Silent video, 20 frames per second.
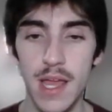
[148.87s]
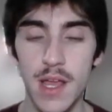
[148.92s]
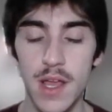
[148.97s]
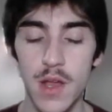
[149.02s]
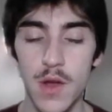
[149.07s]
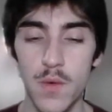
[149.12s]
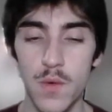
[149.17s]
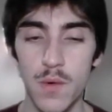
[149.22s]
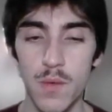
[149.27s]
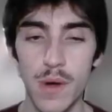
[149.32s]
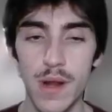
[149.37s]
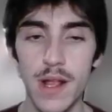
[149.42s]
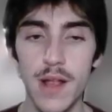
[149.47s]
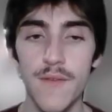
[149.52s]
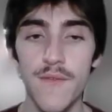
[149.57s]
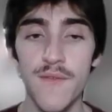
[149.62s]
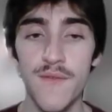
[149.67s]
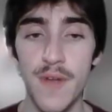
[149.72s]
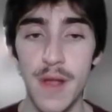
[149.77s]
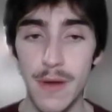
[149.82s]
a
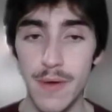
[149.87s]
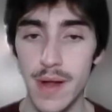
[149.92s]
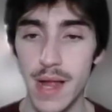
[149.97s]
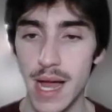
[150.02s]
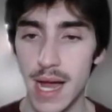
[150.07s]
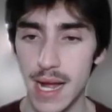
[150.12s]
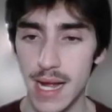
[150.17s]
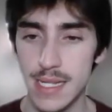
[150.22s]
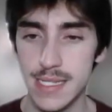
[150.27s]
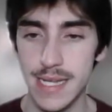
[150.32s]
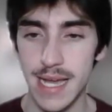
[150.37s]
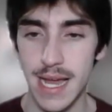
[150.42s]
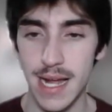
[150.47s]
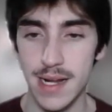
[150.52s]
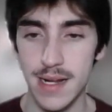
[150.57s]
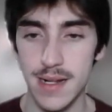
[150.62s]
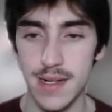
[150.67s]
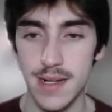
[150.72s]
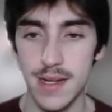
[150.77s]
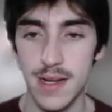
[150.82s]
very high
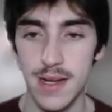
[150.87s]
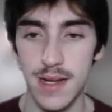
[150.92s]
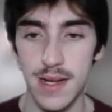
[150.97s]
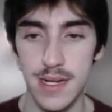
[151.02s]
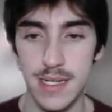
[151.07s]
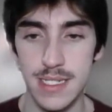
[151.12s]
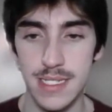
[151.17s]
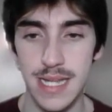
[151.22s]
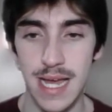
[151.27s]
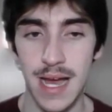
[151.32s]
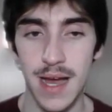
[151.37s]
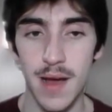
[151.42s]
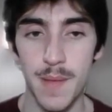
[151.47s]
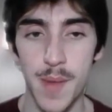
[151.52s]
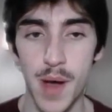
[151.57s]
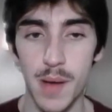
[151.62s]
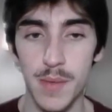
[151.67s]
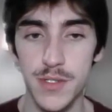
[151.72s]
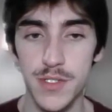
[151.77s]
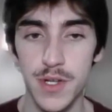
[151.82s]
attack stat
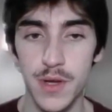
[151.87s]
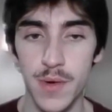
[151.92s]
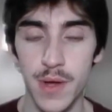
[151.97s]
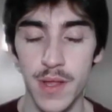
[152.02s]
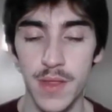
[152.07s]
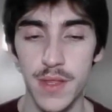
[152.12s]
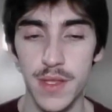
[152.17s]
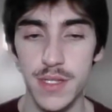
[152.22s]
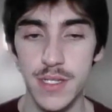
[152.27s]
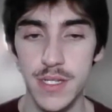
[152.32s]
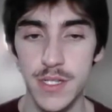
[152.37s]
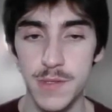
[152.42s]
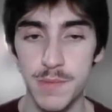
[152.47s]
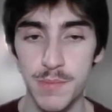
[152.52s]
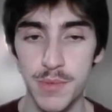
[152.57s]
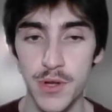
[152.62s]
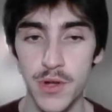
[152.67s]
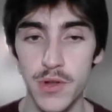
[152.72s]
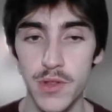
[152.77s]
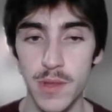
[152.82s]
Abomasnow, and this is
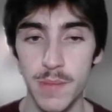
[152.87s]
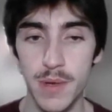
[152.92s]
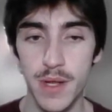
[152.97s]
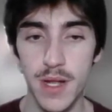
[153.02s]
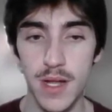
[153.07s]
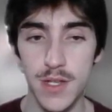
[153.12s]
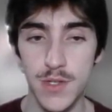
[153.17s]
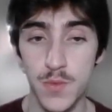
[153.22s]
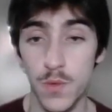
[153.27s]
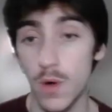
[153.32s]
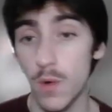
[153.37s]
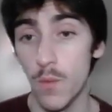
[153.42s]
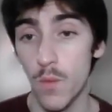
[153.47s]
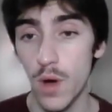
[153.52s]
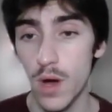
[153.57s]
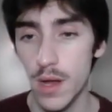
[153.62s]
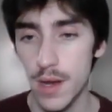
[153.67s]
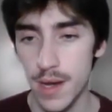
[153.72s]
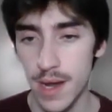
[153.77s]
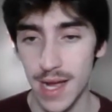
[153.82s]
purely because, well,
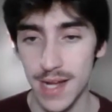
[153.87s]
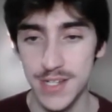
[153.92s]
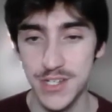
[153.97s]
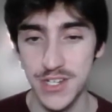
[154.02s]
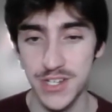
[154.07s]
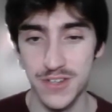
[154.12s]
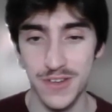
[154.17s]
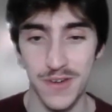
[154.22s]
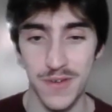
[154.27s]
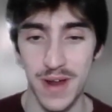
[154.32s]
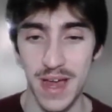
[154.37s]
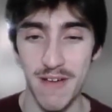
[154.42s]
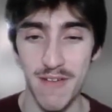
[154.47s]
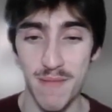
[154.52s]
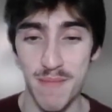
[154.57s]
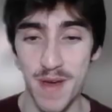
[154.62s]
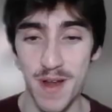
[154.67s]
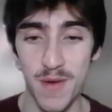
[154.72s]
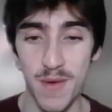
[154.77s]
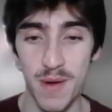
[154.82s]
1, I just don't have a
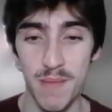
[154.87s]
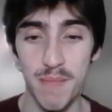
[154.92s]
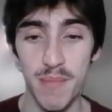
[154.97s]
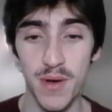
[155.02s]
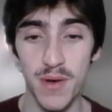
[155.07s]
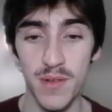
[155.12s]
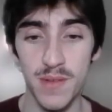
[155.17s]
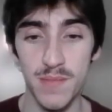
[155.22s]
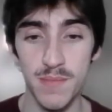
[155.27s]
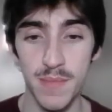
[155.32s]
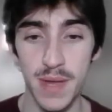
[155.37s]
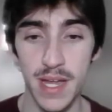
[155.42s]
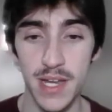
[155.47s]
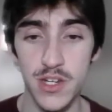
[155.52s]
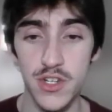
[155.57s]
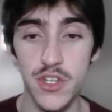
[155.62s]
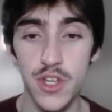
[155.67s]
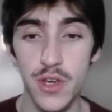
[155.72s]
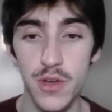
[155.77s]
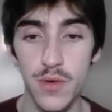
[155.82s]
better one built, and
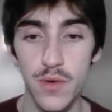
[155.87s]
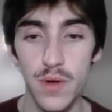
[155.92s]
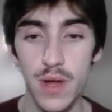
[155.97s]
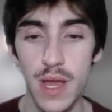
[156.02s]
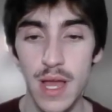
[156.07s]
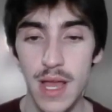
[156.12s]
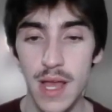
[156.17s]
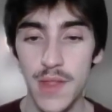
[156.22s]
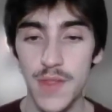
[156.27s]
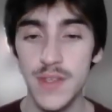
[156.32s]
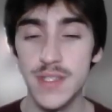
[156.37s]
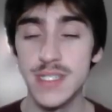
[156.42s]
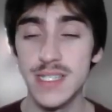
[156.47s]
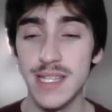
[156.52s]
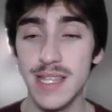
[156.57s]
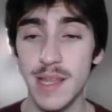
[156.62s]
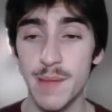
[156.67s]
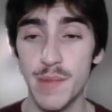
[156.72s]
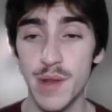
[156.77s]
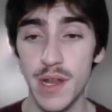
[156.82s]
2, this is a
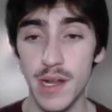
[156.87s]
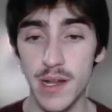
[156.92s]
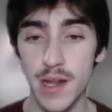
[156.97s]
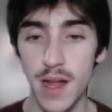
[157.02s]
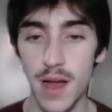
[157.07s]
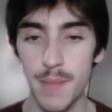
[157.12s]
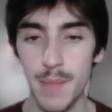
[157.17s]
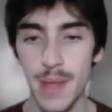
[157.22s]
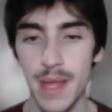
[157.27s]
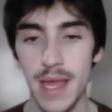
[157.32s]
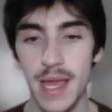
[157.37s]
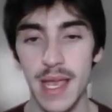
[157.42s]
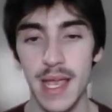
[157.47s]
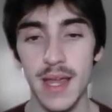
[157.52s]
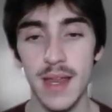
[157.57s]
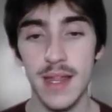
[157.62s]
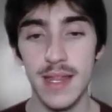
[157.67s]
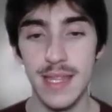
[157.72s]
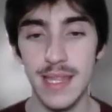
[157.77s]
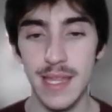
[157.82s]
limited cup,
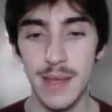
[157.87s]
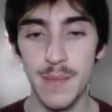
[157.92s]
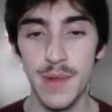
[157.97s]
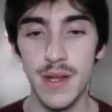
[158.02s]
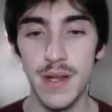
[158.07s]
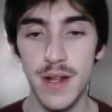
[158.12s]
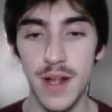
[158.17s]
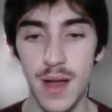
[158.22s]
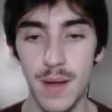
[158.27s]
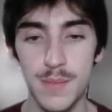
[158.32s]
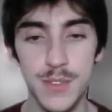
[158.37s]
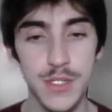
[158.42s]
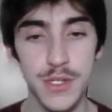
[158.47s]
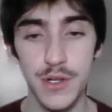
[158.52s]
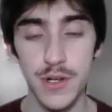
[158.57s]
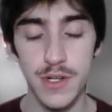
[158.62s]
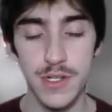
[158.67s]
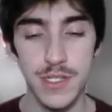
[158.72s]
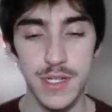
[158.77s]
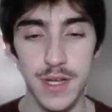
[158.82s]
and in limited cups
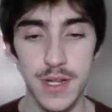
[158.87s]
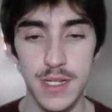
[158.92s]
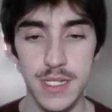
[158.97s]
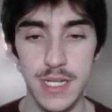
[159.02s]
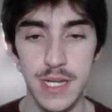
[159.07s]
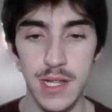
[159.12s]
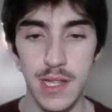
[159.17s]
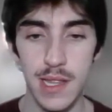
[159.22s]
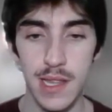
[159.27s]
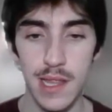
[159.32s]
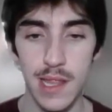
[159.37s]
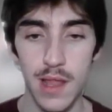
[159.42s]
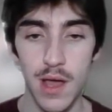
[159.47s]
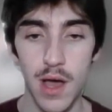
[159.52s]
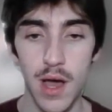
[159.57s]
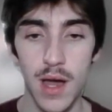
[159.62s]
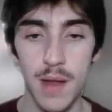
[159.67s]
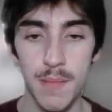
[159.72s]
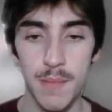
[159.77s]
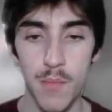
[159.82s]
you're going to see a
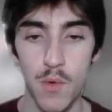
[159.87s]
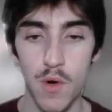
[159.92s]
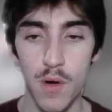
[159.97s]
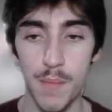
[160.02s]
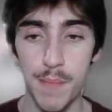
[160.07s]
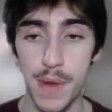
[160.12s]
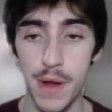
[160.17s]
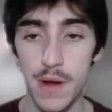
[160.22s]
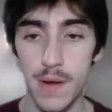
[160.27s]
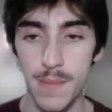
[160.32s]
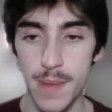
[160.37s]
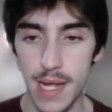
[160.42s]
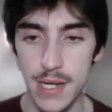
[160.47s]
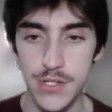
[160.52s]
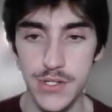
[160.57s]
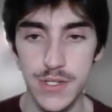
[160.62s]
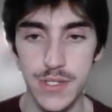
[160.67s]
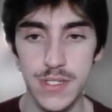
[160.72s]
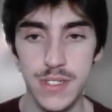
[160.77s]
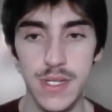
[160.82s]
lot more mirror
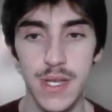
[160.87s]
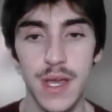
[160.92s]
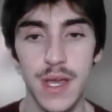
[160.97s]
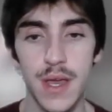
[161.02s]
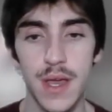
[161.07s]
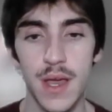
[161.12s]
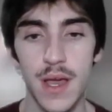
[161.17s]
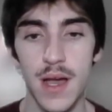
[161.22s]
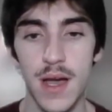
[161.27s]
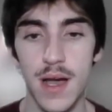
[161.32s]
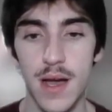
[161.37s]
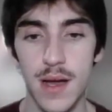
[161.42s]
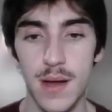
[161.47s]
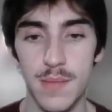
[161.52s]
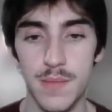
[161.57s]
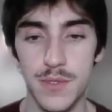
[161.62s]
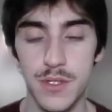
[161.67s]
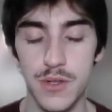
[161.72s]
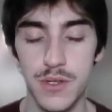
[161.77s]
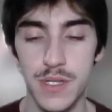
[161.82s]
matches.
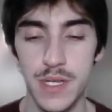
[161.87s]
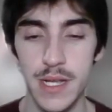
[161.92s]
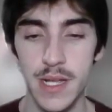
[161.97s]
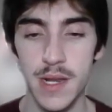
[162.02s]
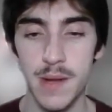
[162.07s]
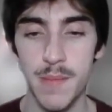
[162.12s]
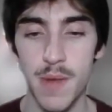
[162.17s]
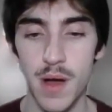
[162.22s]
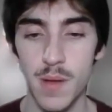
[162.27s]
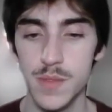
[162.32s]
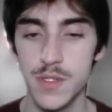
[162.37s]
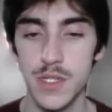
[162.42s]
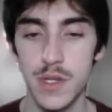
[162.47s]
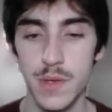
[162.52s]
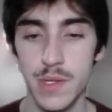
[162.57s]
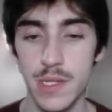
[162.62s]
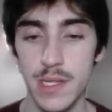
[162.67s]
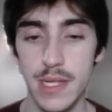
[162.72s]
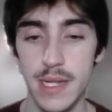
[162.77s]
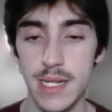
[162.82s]
So seeing an Abomasnow in
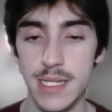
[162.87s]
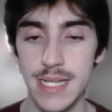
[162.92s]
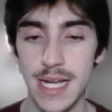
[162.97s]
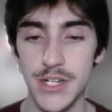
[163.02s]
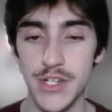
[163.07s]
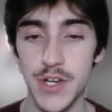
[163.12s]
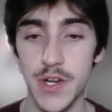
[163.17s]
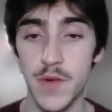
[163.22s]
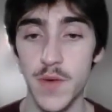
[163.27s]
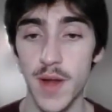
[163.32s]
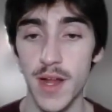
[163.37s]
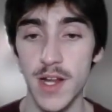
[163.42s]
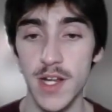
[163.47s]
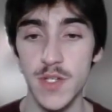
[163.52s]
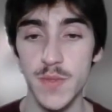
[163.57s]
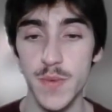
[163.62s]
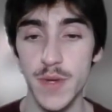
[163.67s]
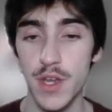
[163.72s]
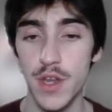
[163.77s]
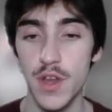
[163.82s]
the lead is actually great
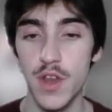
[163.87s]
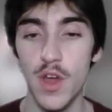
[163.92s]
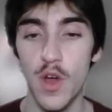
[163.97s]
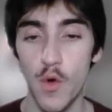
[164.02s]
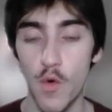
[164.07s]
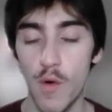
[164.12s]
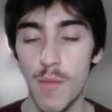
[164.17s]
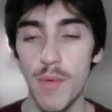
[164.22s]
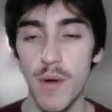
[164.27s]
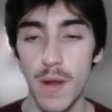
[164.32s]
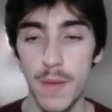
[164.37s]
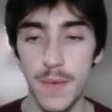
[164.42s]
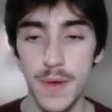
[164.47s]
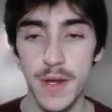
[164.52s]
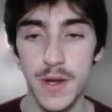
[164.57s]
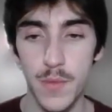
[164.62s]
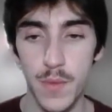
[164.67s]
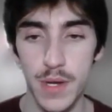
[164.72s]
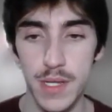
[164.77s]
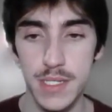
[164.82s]
because we know we're probably going
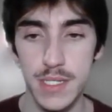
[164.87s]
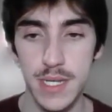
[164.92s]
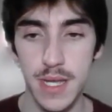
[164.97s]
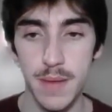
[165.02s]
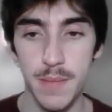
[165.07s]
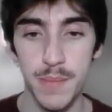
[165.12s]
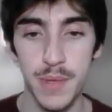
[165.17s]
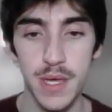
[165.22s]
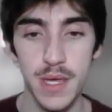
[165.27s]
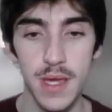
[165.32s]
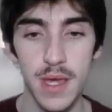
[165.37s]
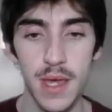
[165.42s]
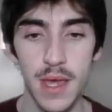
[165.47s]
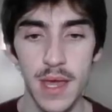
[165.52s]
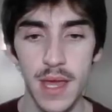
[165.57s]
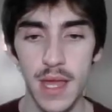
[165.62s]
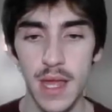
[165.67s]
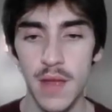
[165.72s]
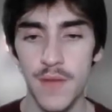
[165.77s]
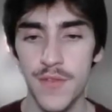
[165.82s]
to win CMP
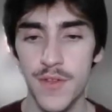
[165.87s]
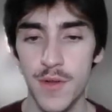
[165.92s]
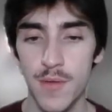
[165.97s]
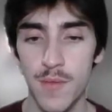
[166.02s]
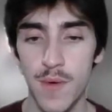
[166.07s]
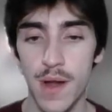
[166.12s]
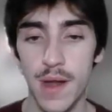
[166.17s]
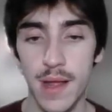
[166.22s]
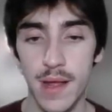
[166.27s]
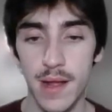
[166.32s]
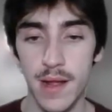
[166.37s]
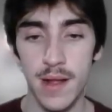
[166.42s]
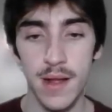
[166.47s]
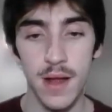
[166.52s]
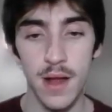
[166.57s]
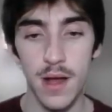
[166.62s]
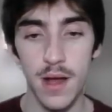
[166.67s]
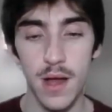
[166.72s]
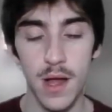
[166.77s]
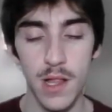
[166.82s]
if they're running
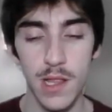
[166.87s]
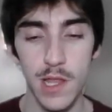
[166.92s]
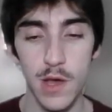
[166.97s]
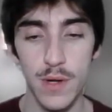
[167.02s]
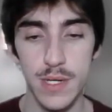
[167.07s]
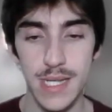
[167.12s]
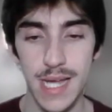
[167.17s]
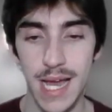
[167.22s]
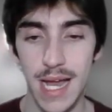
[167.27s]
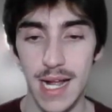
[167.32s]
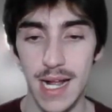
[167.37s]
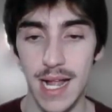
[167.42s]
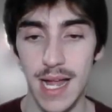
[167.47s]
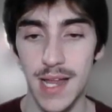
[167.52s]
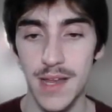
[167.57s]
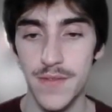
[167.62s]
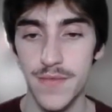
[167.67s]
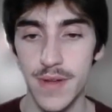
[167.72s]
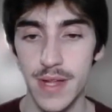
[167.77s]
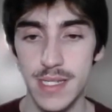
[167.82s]
a low attack, high
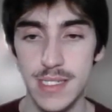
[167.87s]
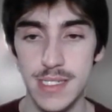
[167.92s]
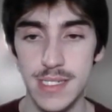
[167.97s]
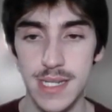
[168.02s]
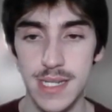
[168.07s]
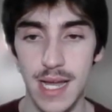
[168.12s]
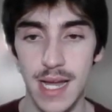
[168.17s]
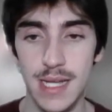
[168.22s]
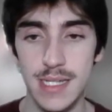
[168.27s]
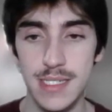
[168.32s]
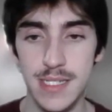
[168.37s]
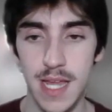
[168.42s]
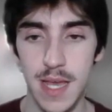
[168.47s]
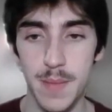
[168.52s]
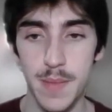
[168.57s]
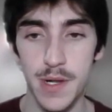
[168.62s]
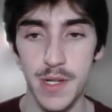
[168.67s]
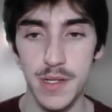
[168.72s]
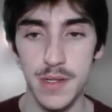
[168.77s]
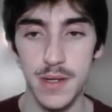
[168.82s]
defense, high
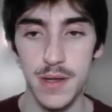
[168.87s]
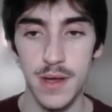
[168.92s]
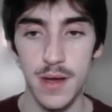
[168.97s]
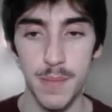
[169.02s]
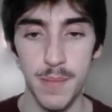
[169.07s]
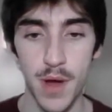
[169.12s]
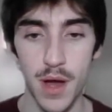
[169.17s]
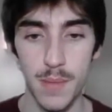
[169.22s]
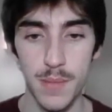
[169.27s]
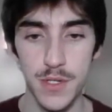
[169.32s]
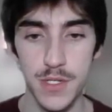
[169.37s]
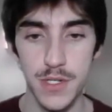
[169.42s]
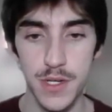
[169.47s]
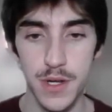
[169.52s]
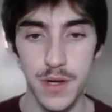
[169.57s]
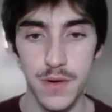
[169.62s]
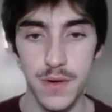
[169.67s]
stamina Abomasnow.